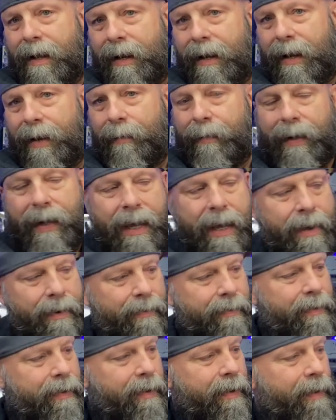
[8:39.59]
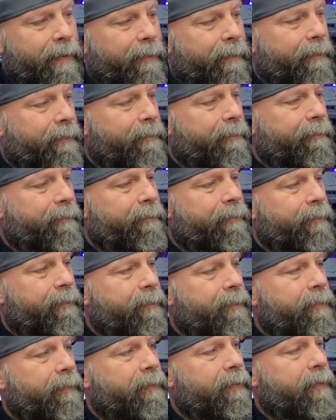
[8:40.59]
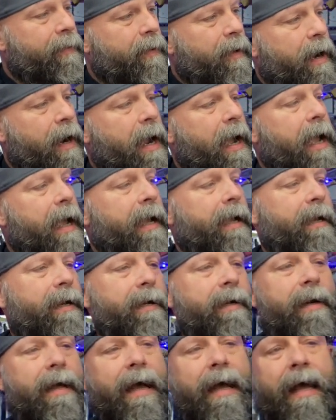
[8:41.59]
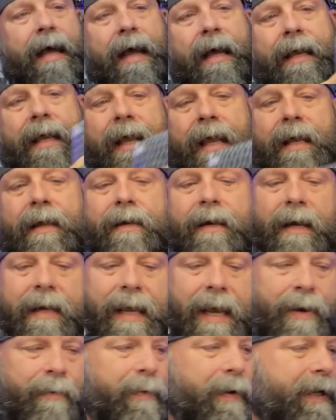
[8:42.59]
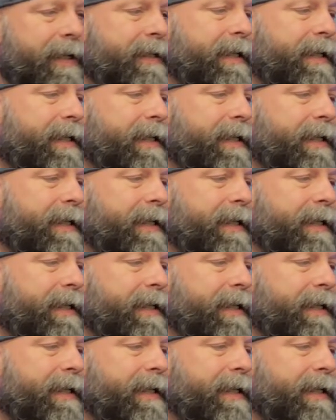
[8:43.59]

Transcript: Here we go. All right, I can't I can't really